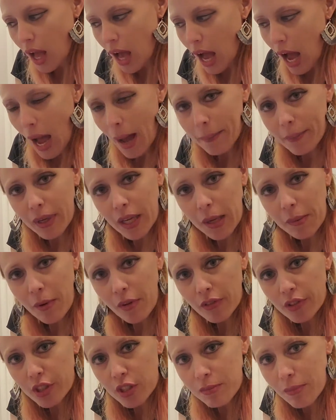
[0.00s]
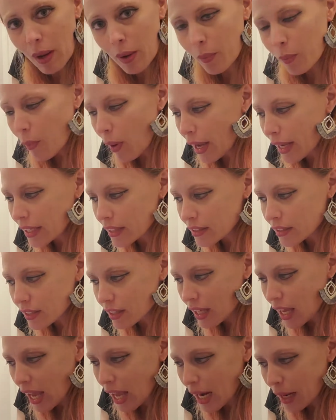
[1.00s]
I'm going to come over to my white,
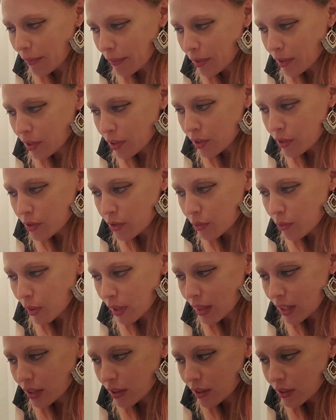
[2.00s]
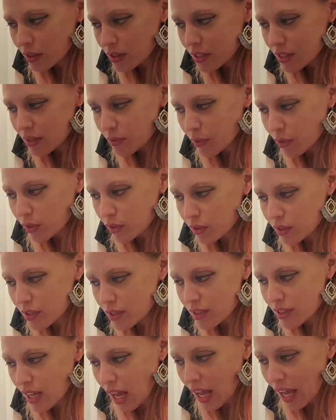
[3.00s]
and I'm going to use one little
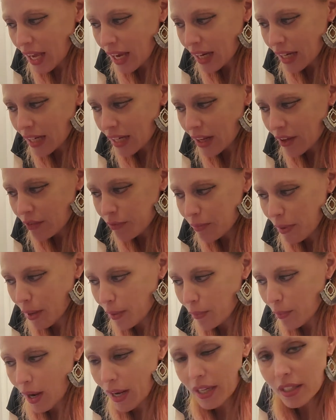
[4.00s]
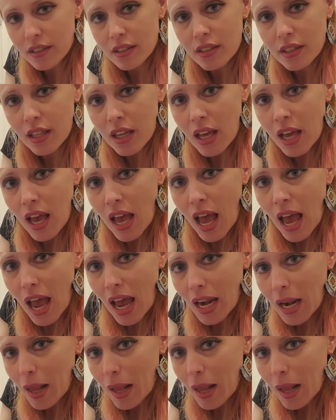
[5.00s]
side of my white, and